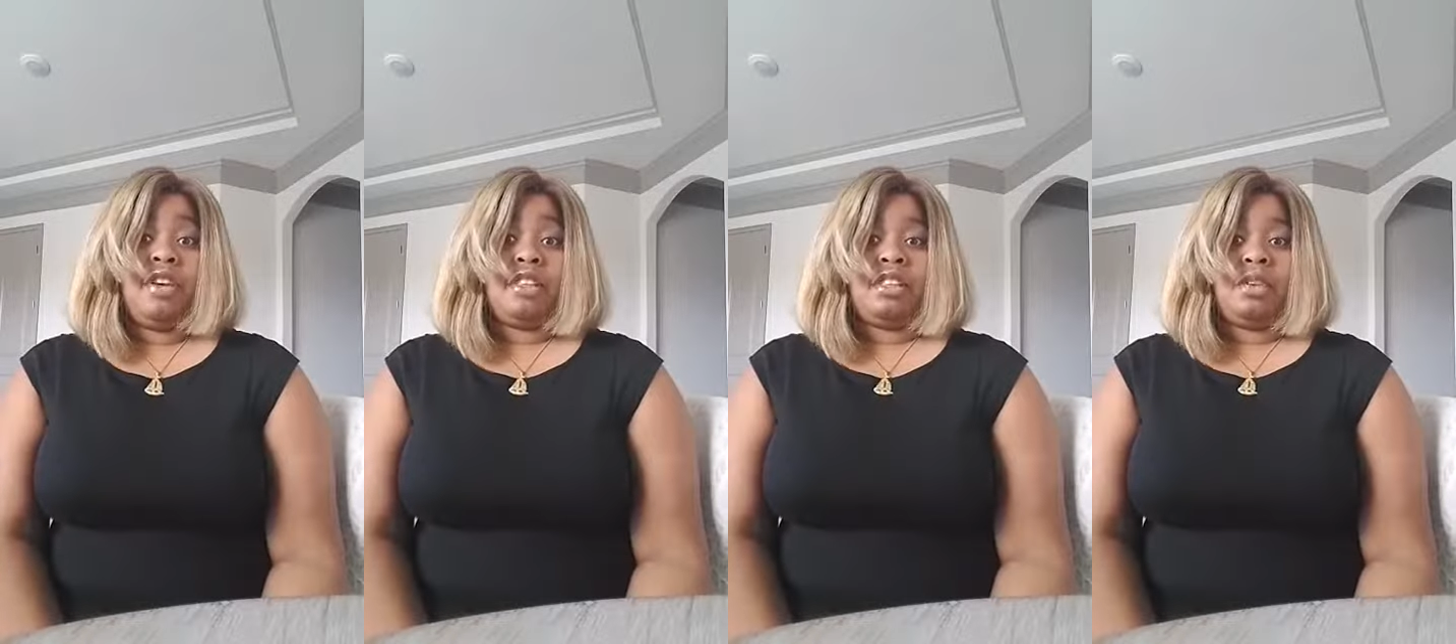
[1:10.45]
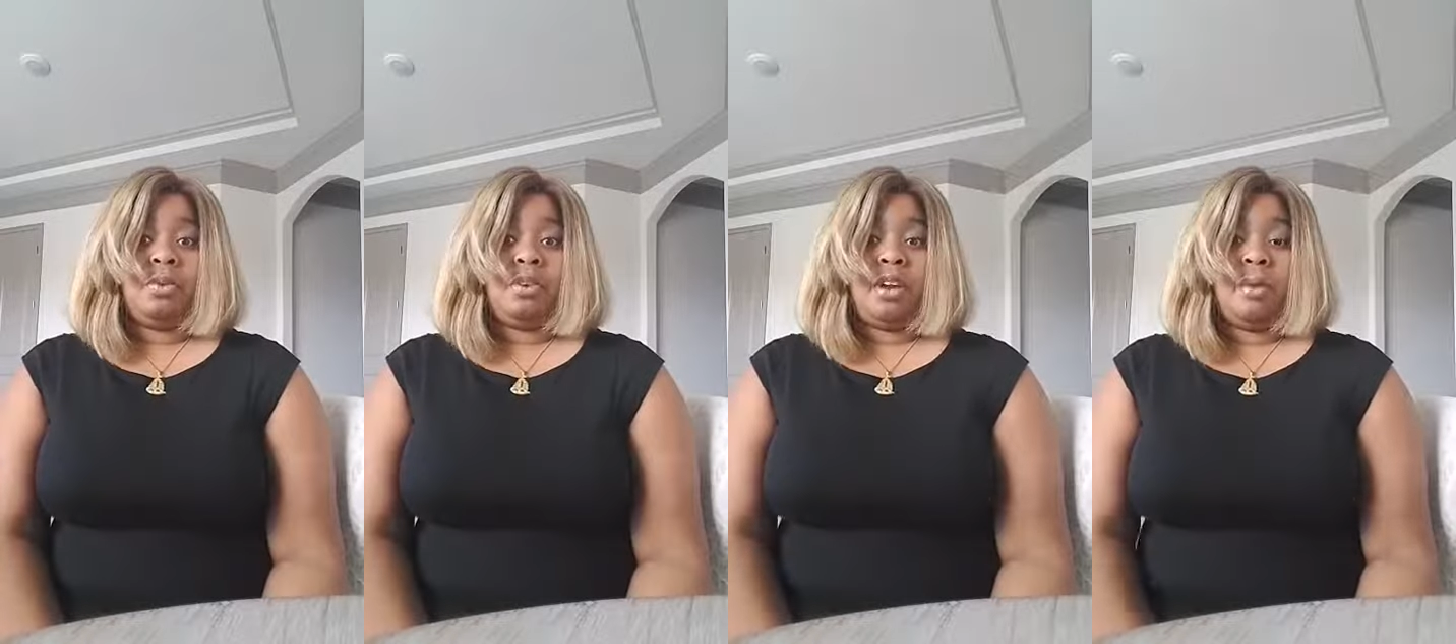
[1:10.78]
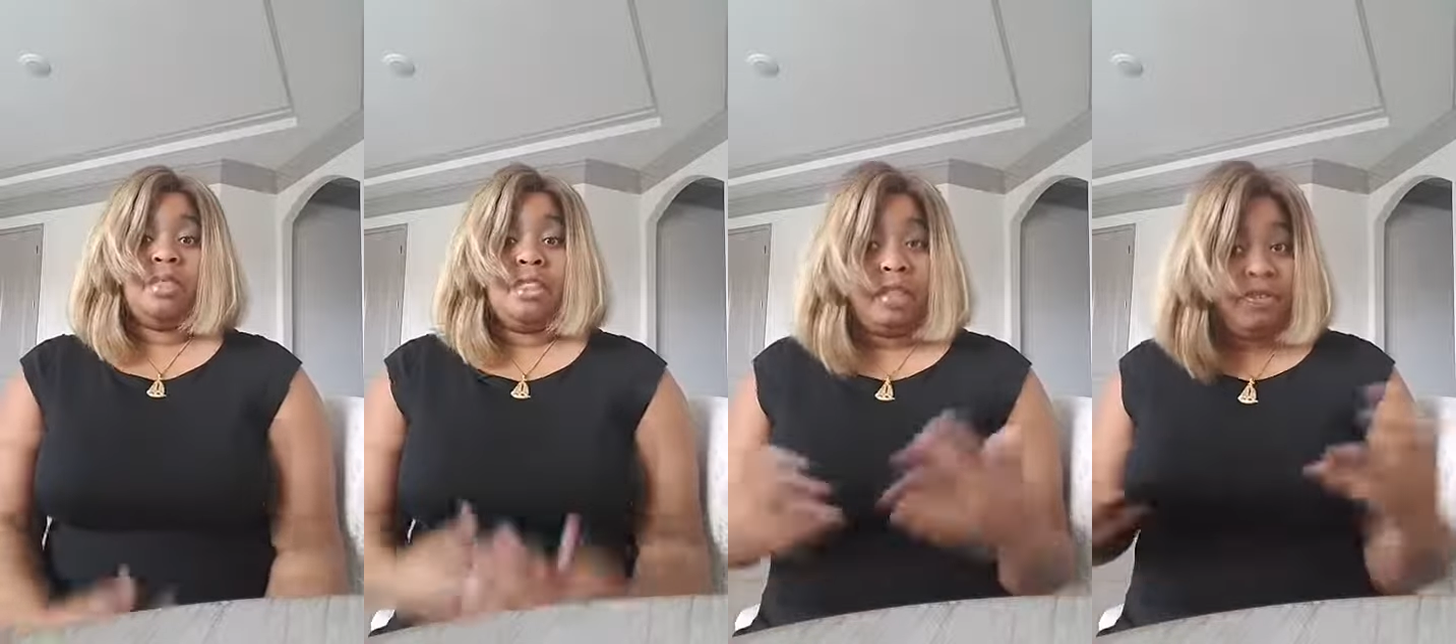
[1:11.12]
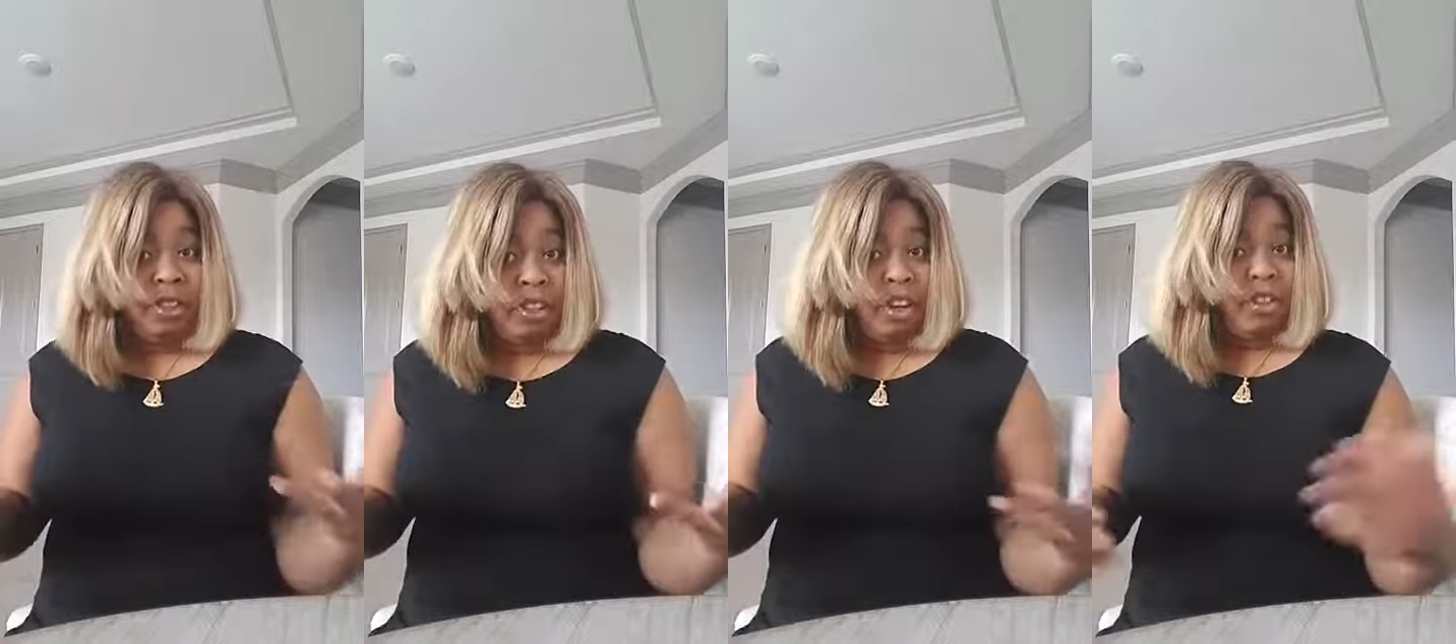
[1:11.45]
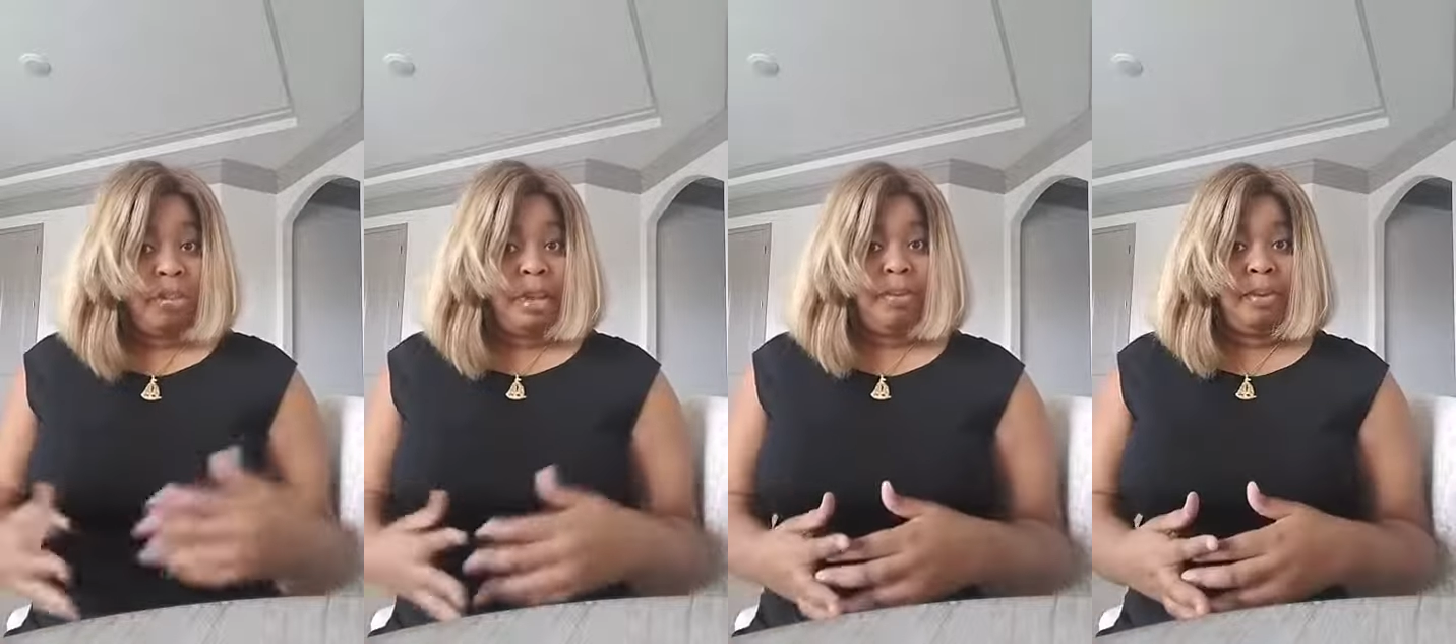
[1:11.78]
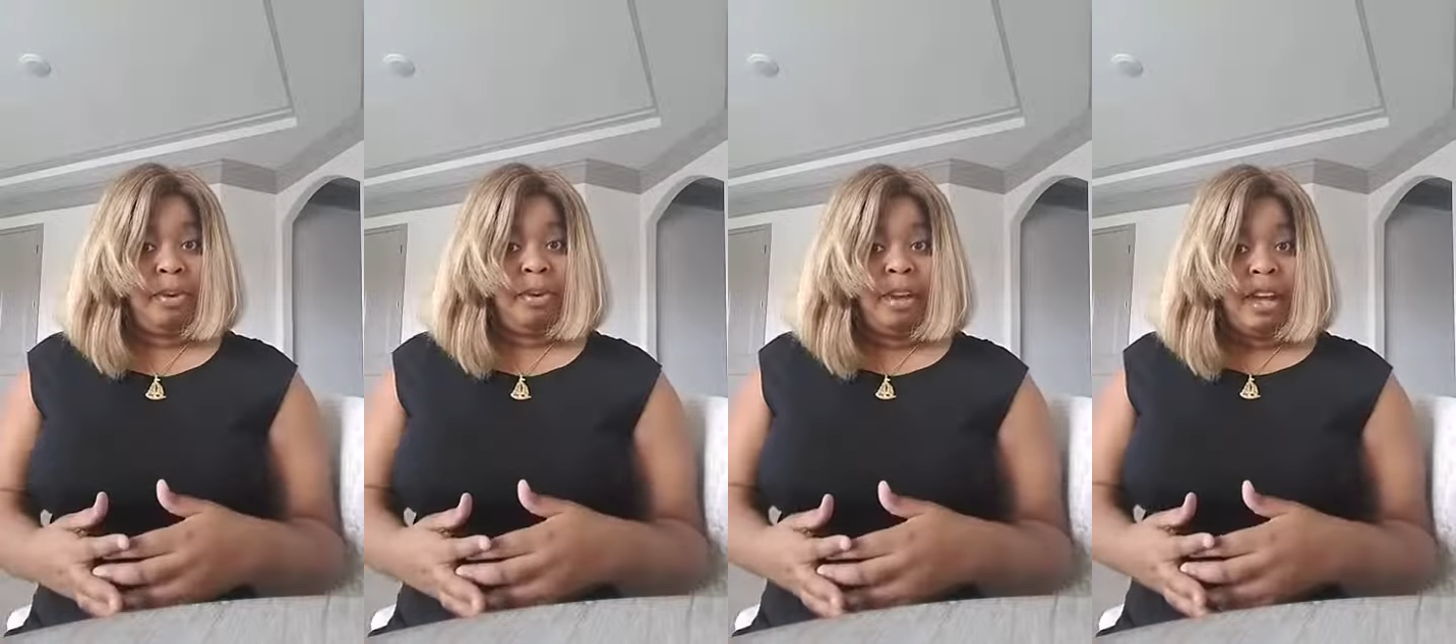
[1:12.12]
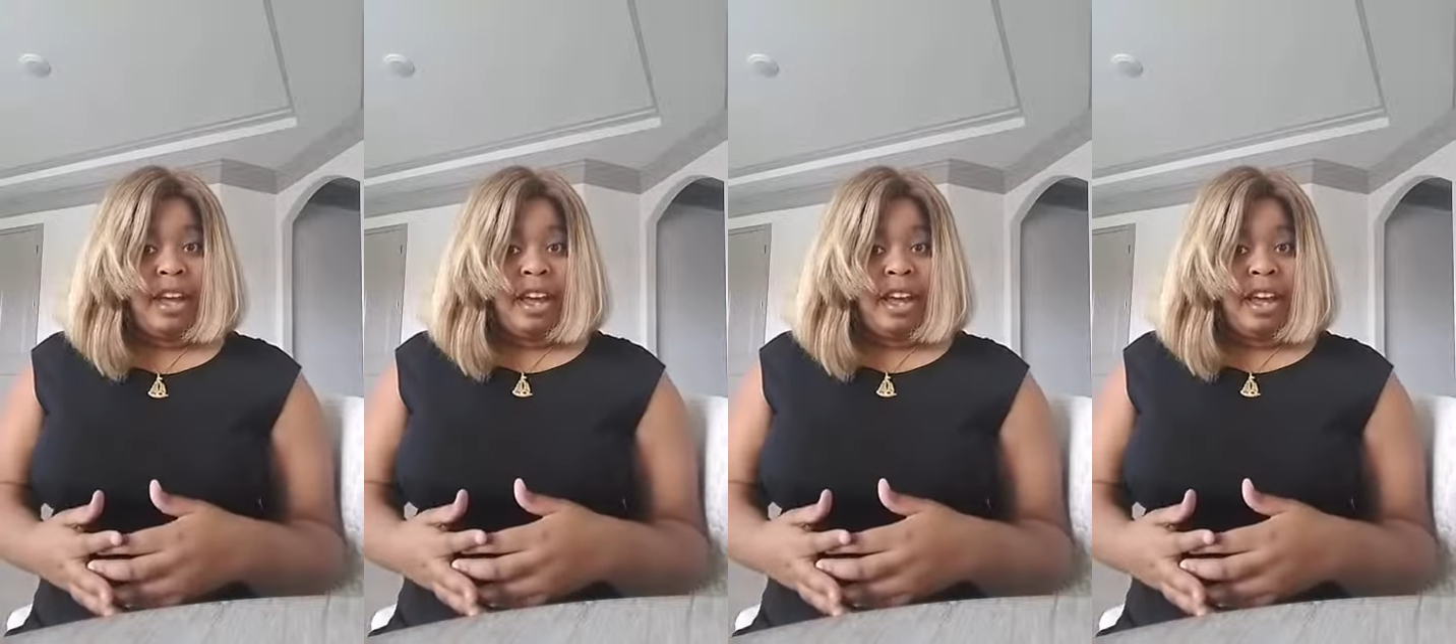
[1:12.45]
rest of the world. I was different than other people.